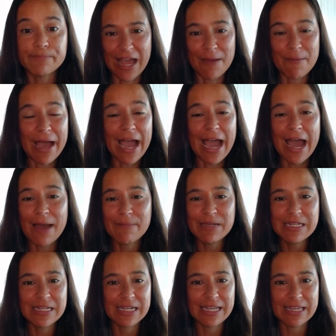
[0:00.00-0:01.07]
I'm happy
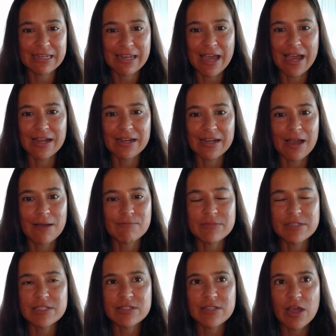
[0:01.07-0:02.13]
to connect. I'm
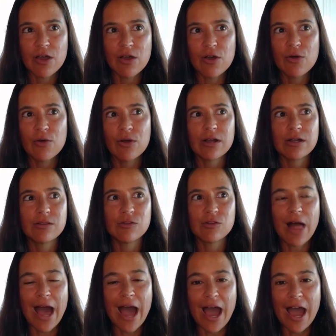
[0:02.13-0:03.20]
so
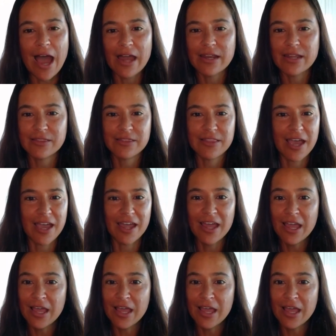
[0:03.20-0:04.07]
glad that